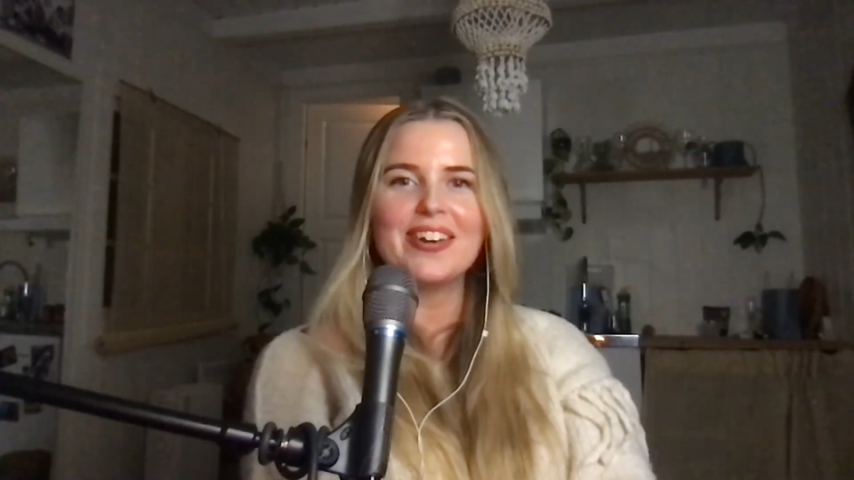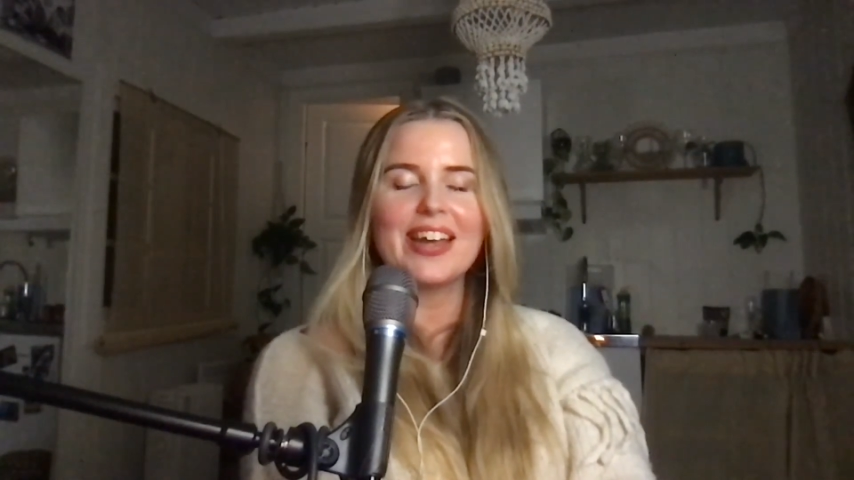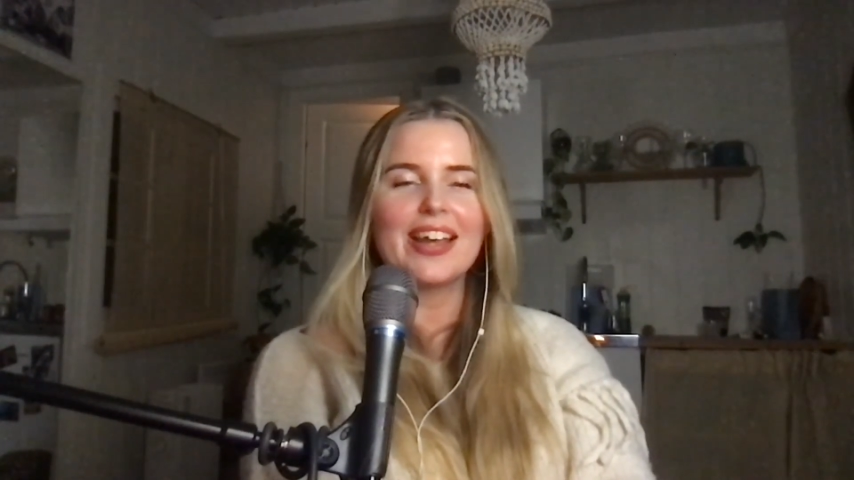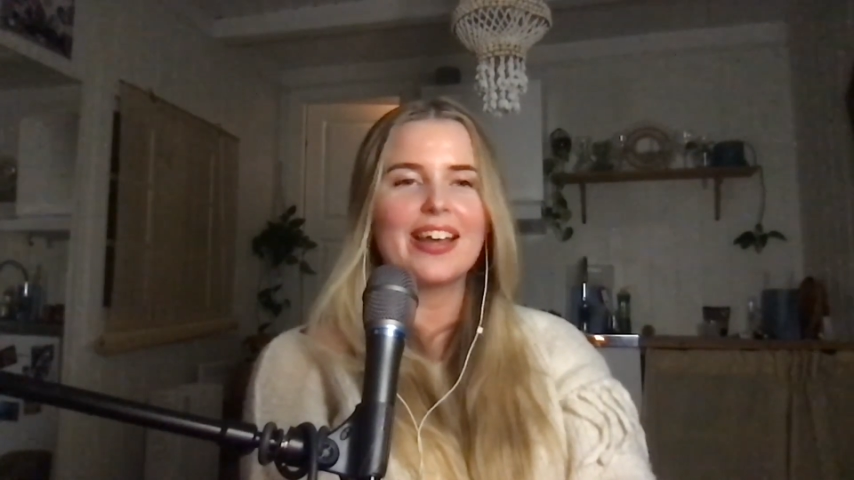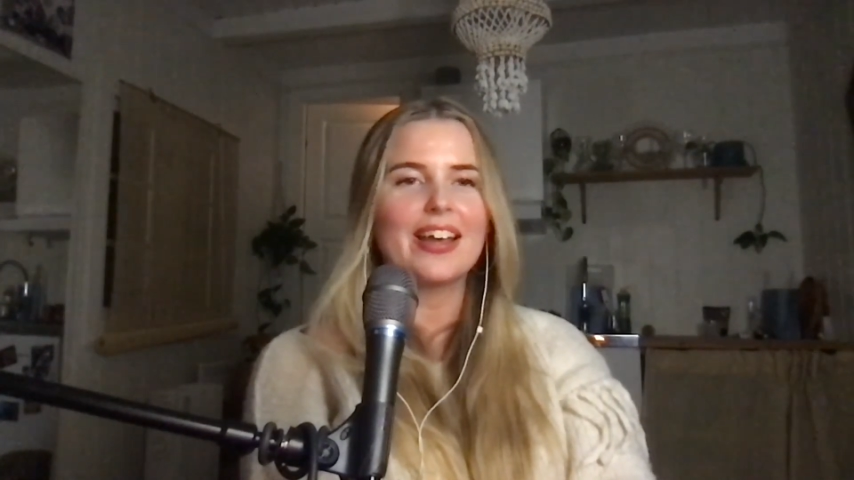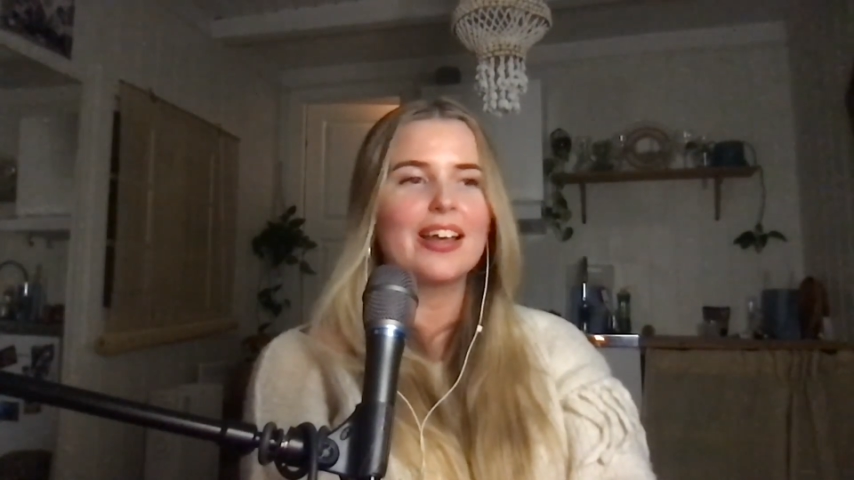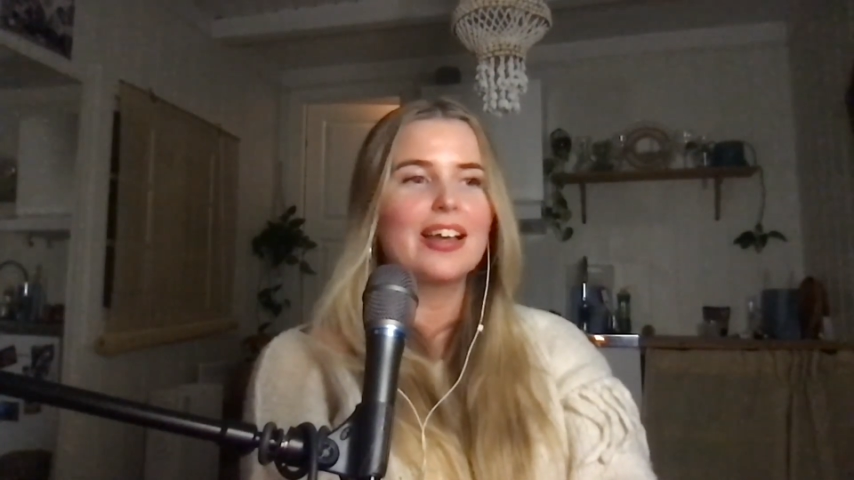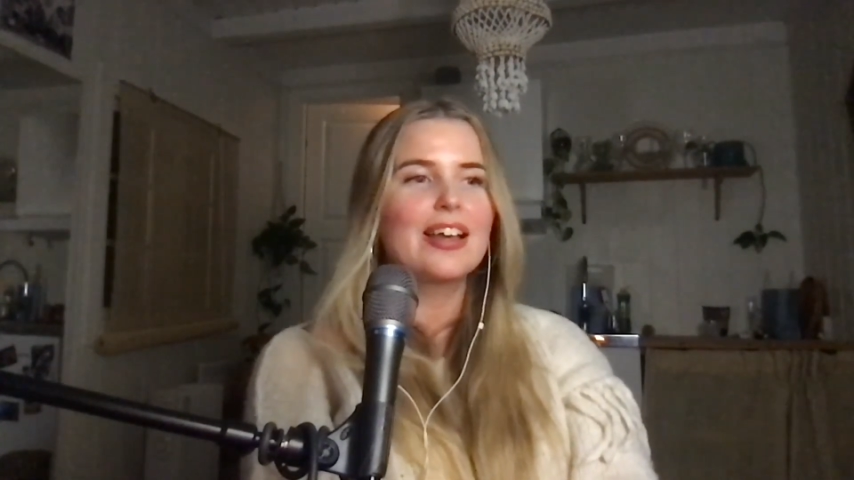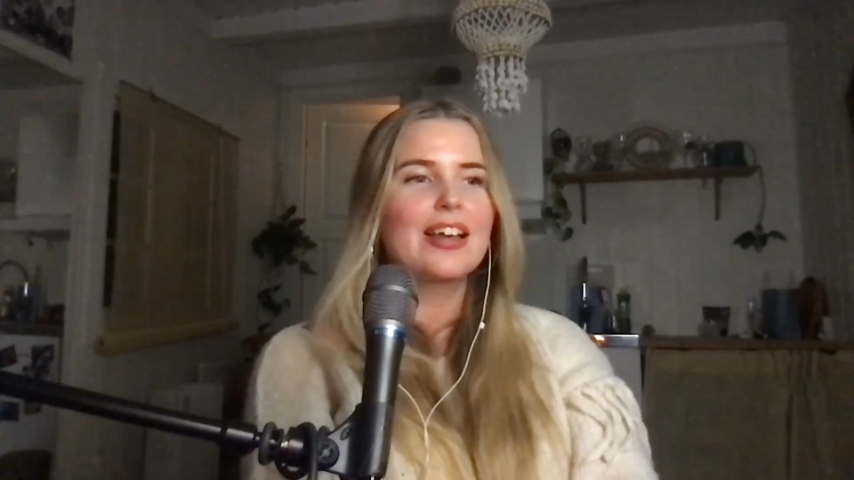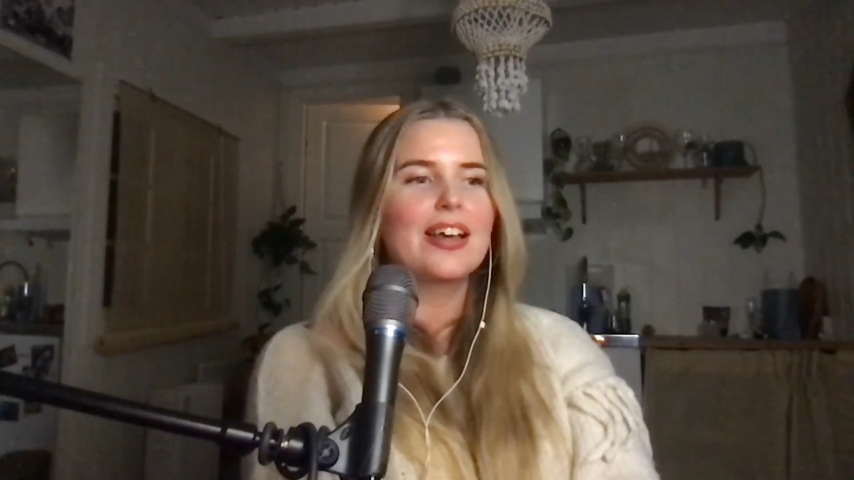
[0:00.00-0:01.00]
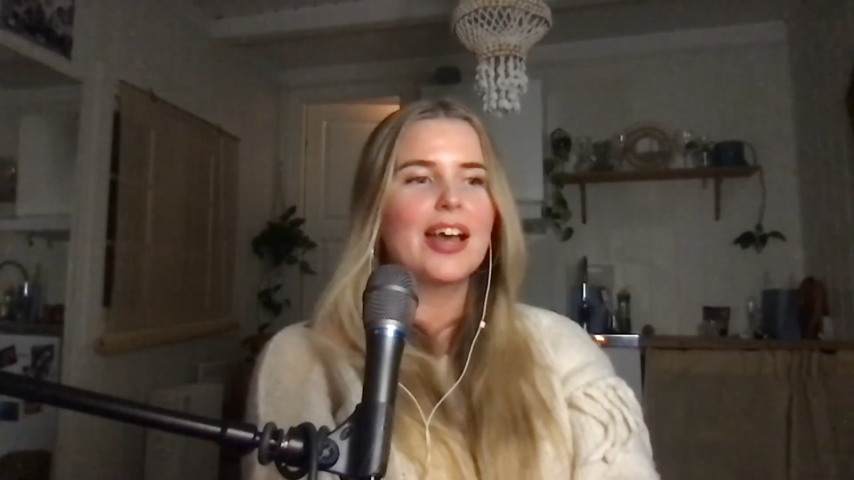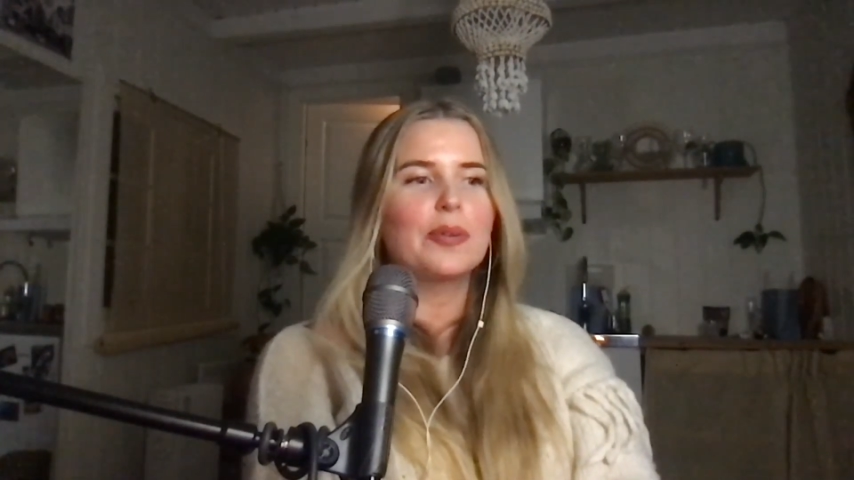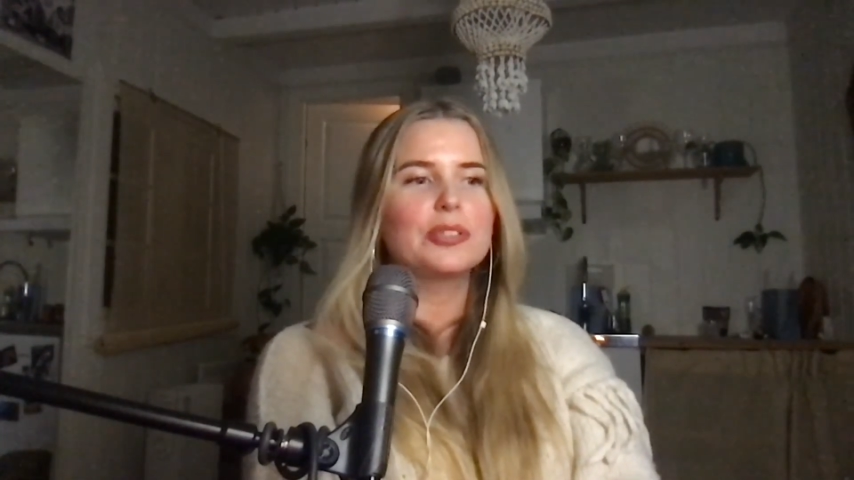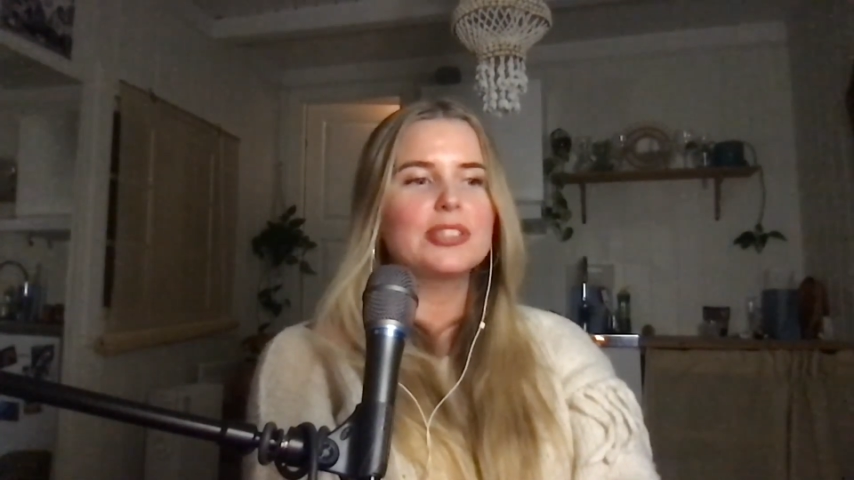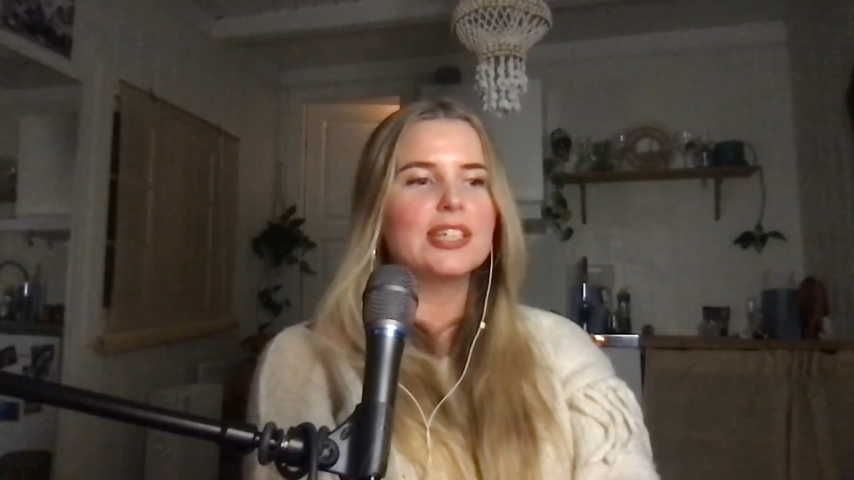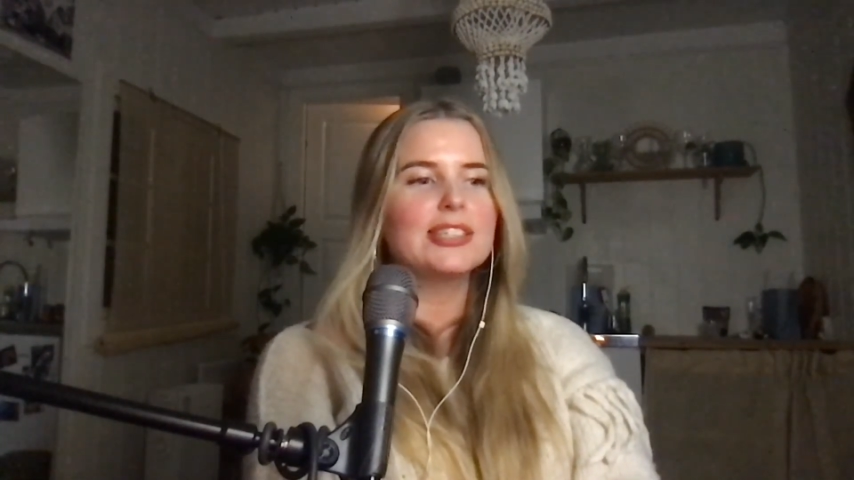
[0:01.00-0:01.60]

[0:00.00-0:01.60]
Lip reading: I was not